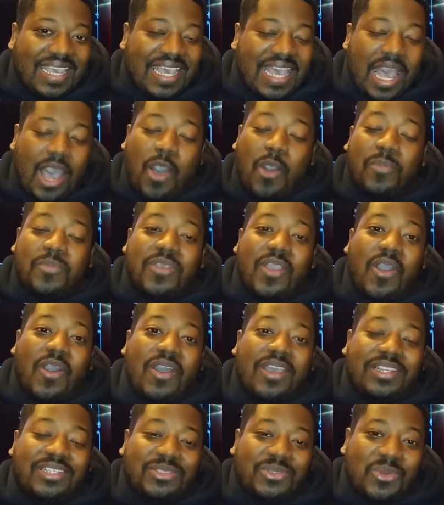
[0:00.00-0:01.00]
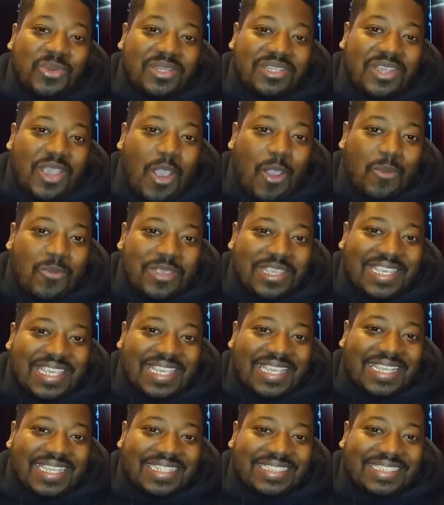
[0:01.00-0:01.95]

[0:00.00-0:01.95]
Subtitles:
I hope y'all are enjoying y'all weekend,